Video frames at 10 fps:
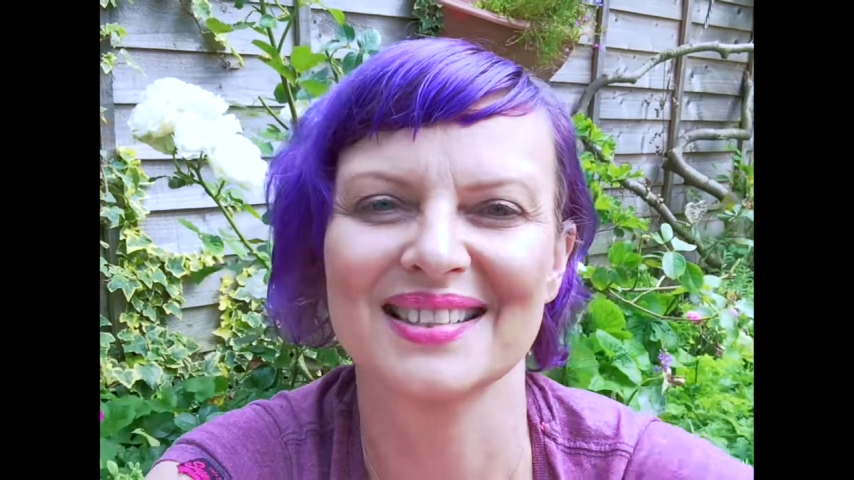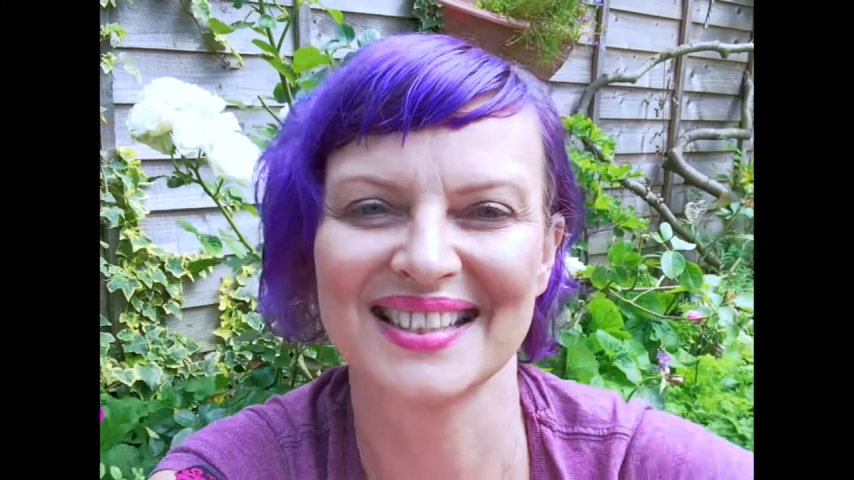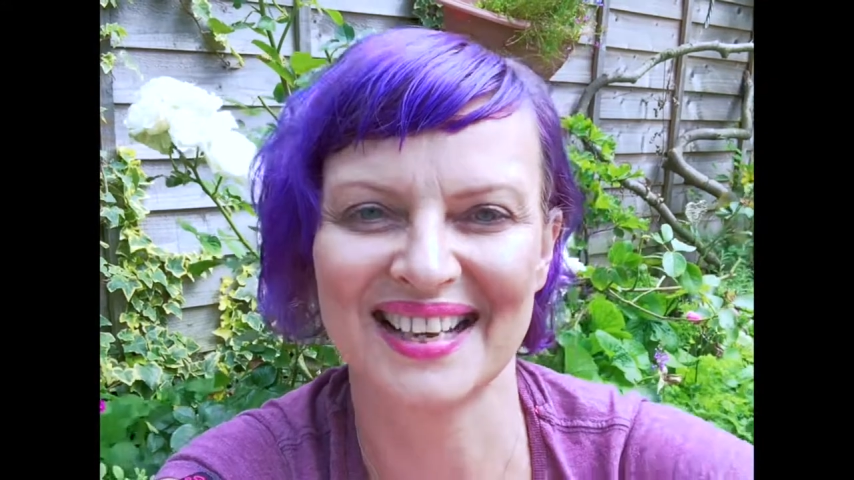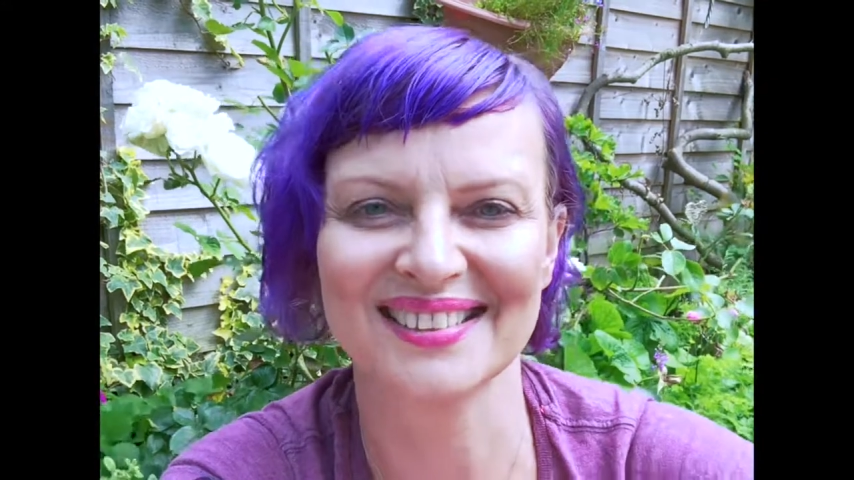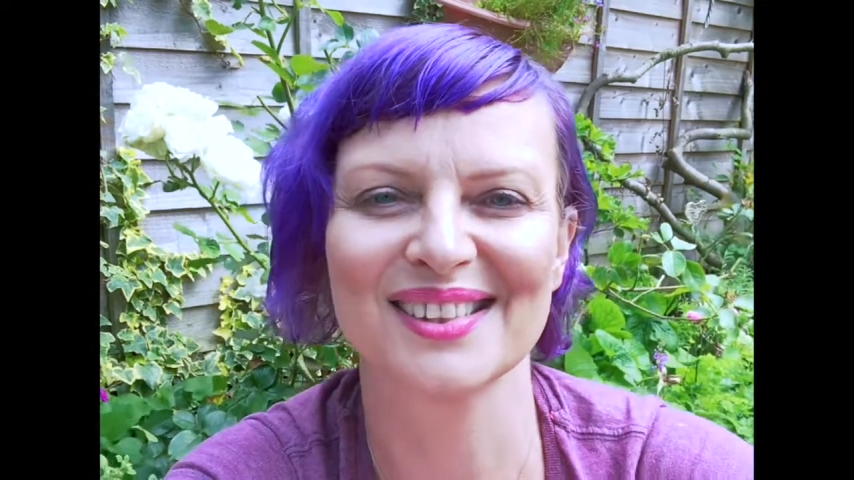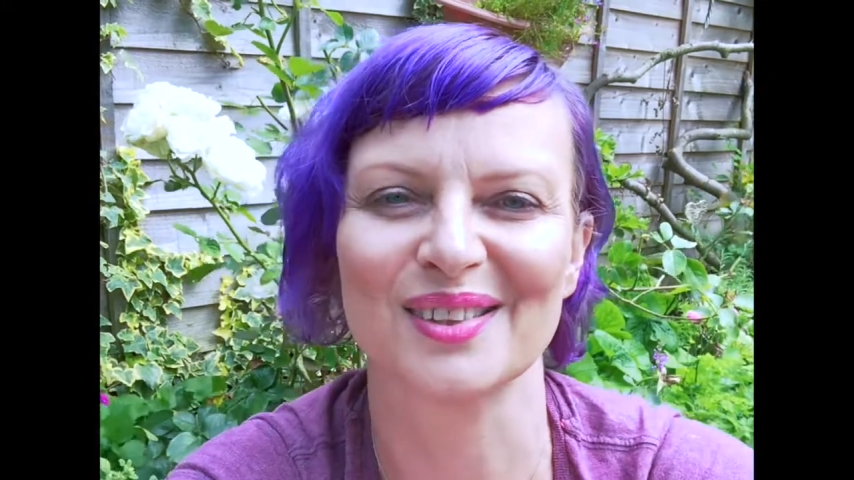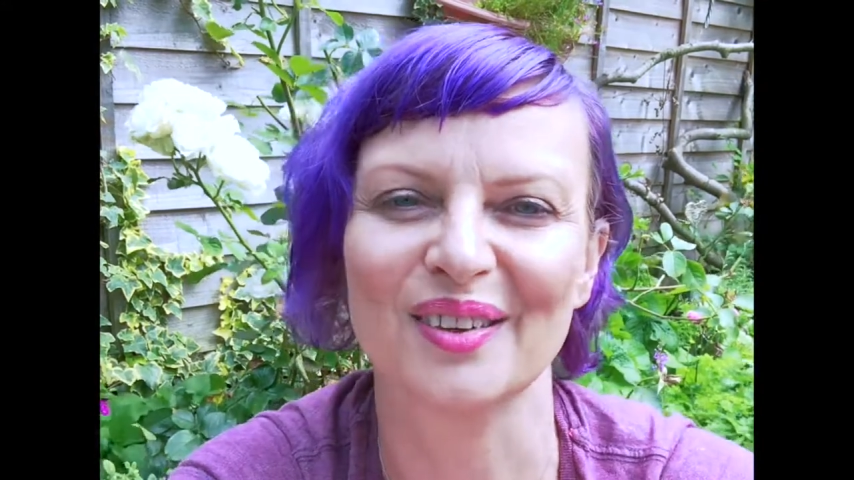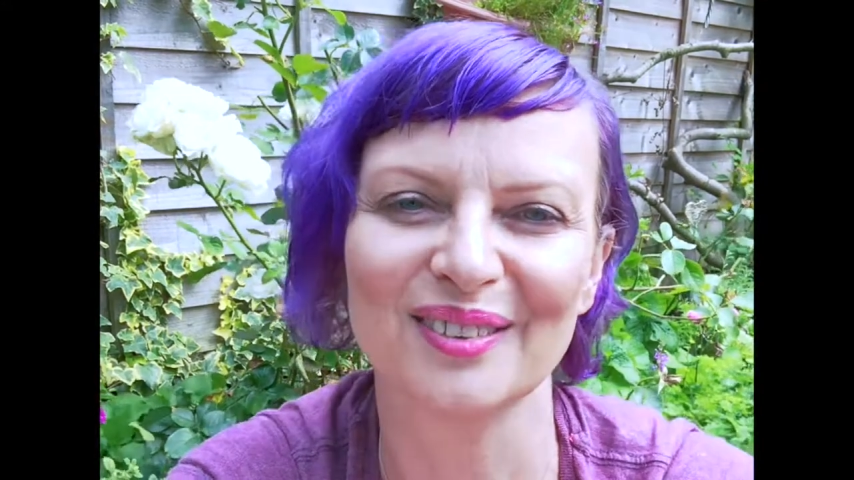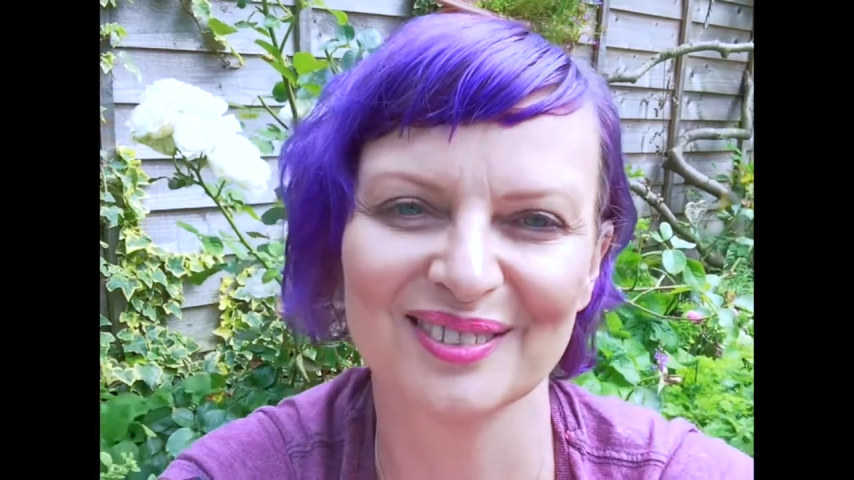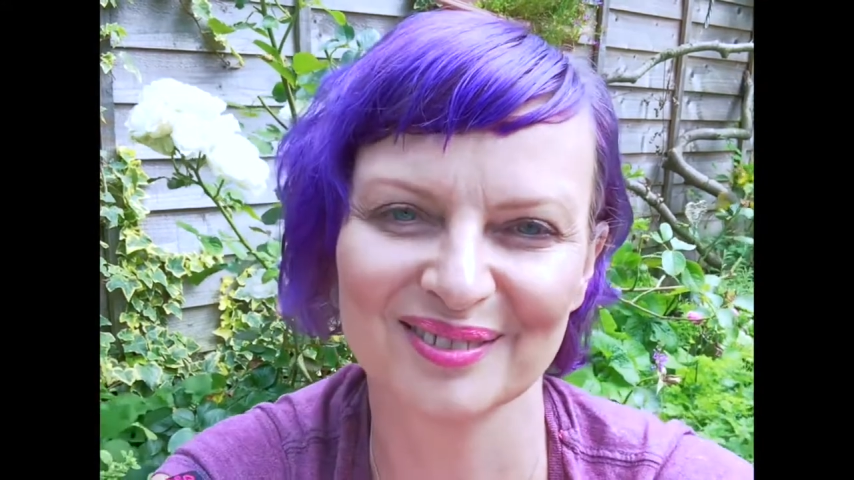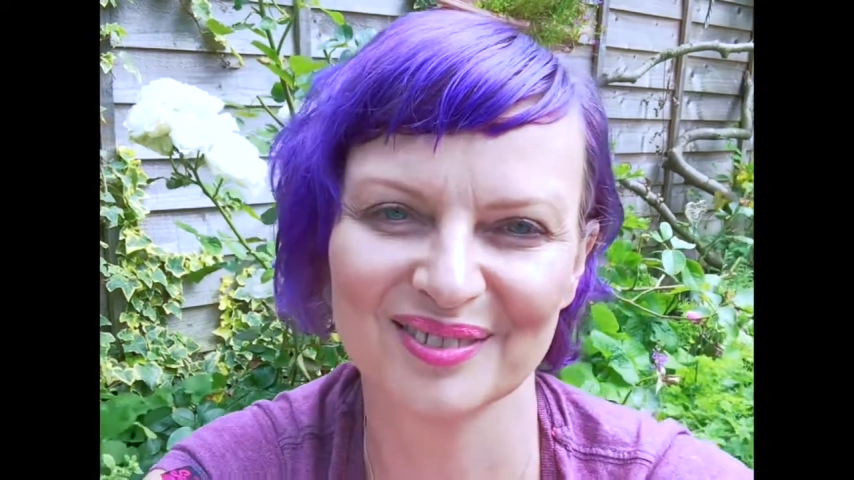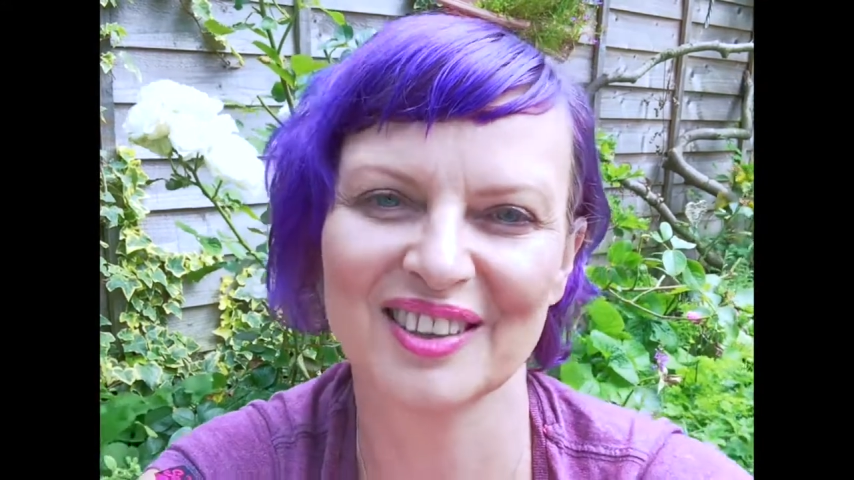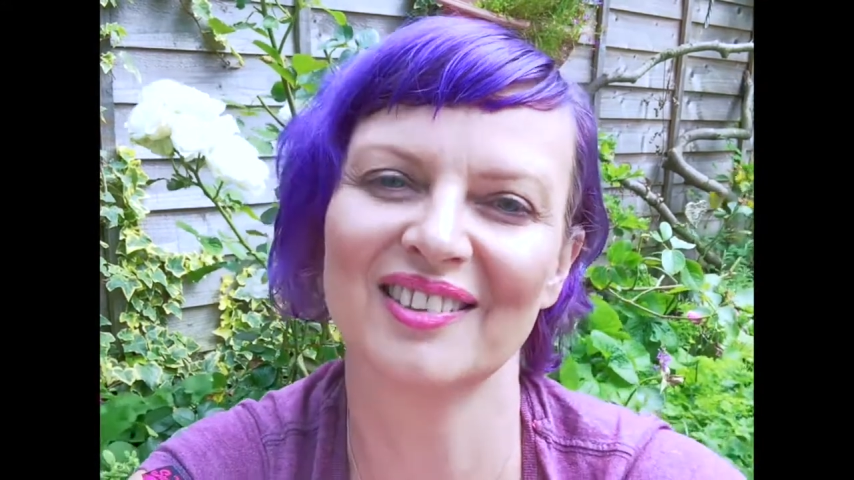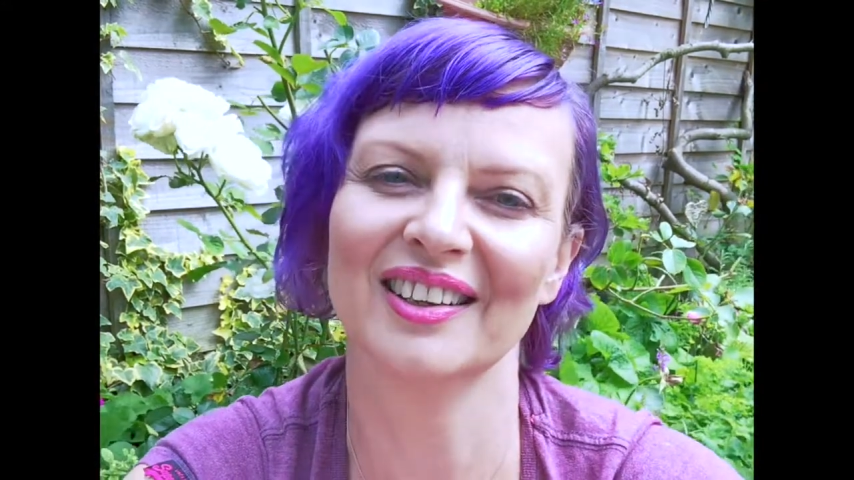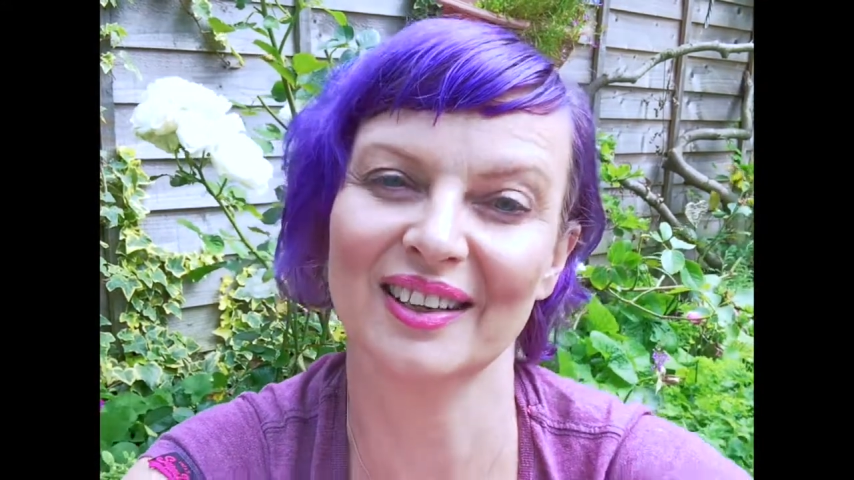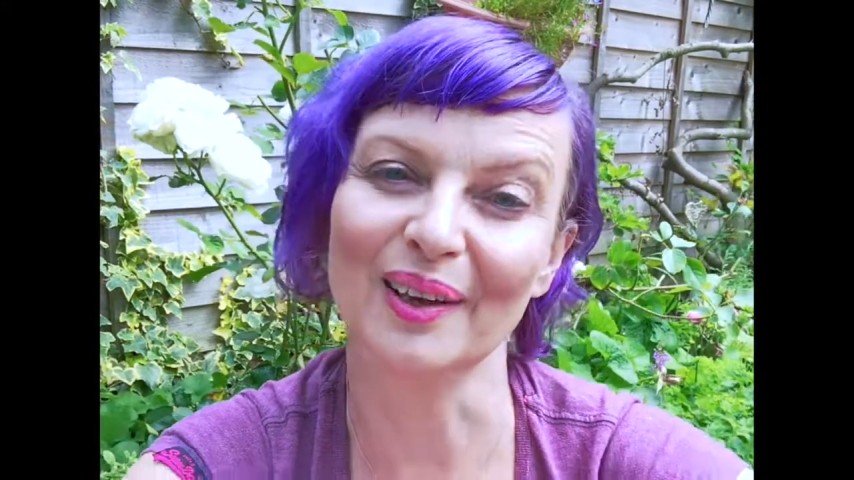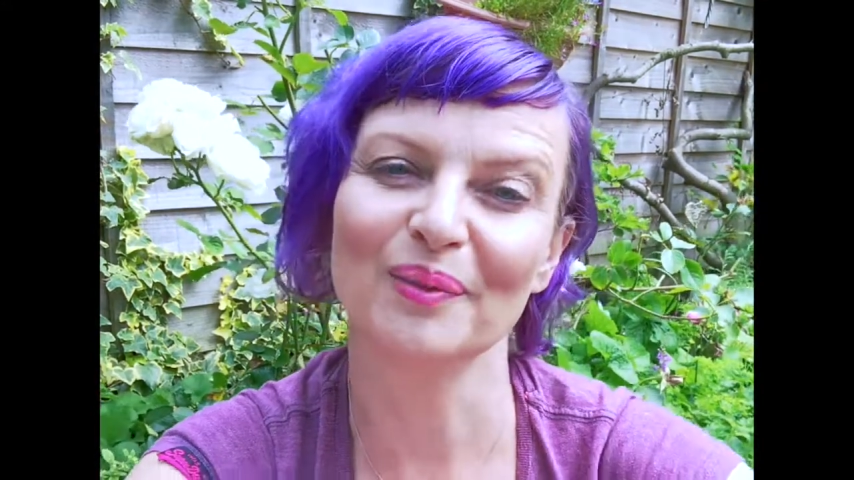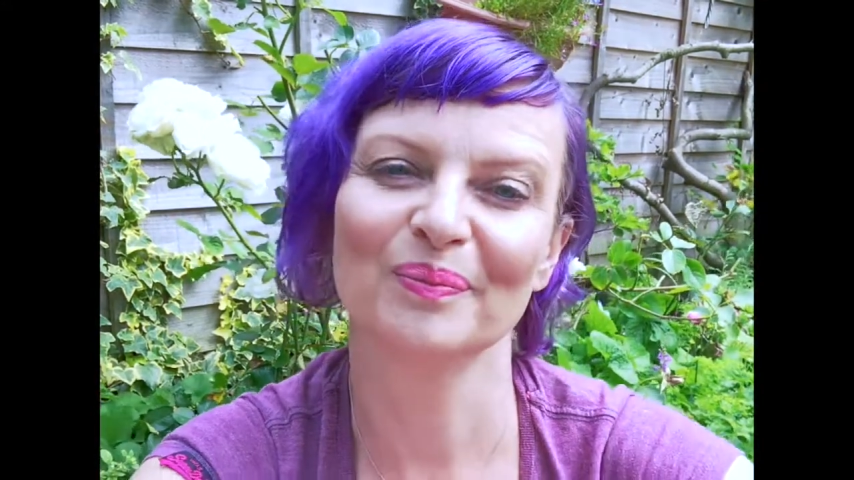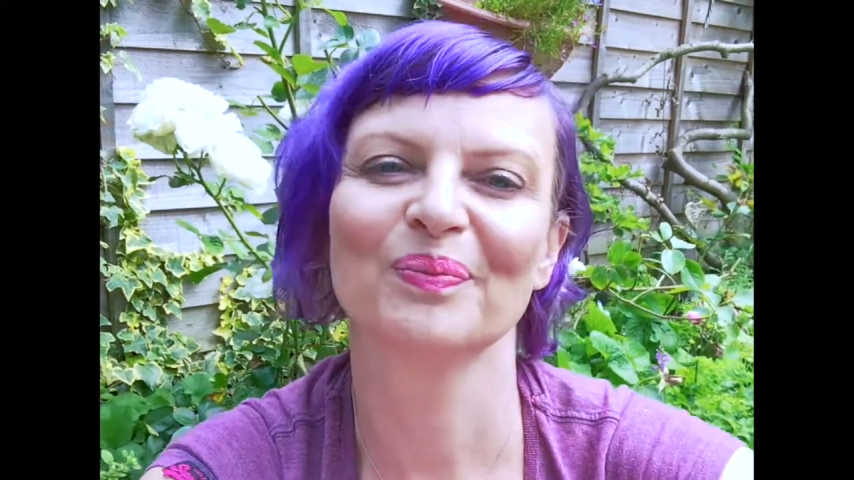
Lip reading: of sad side, I know.